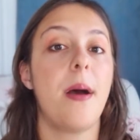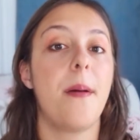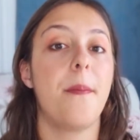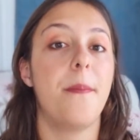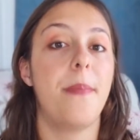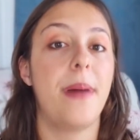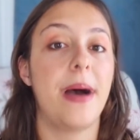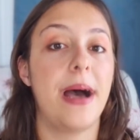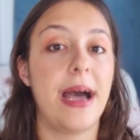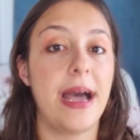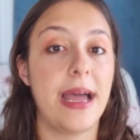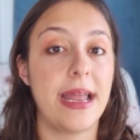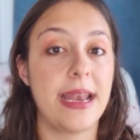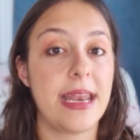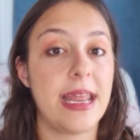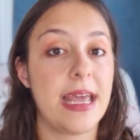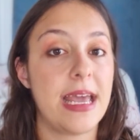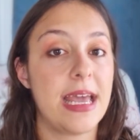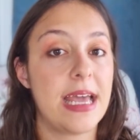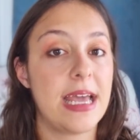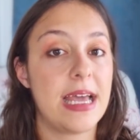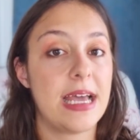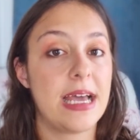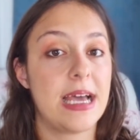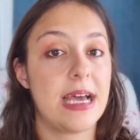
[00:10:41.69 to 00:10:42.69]
but
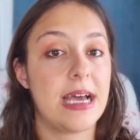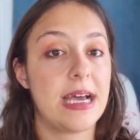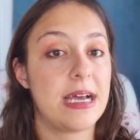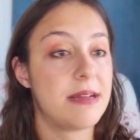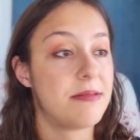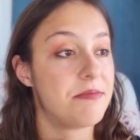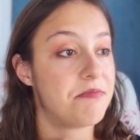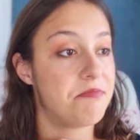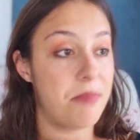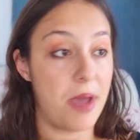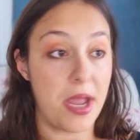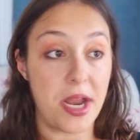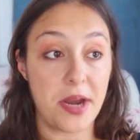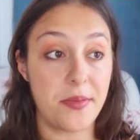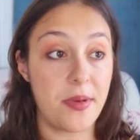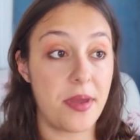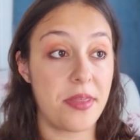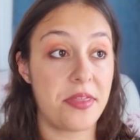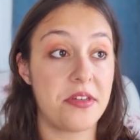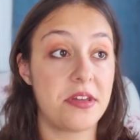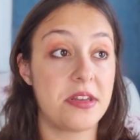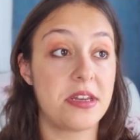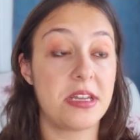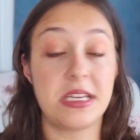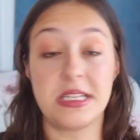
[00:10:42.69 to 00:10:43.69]
Mayr
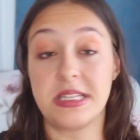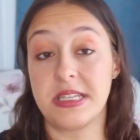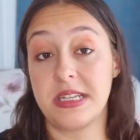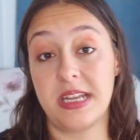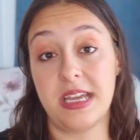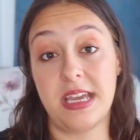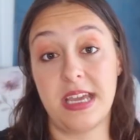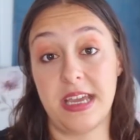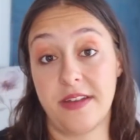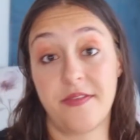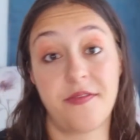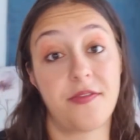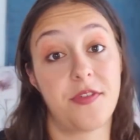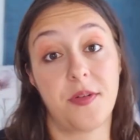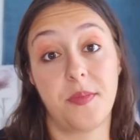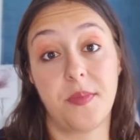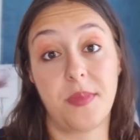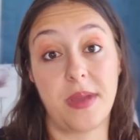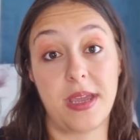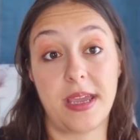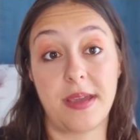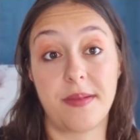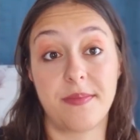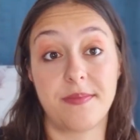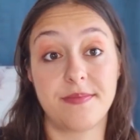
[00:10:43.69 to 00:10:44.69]
method isn't it for
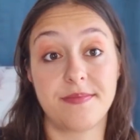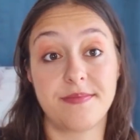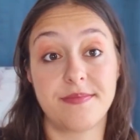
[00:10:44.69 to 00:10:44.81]
me.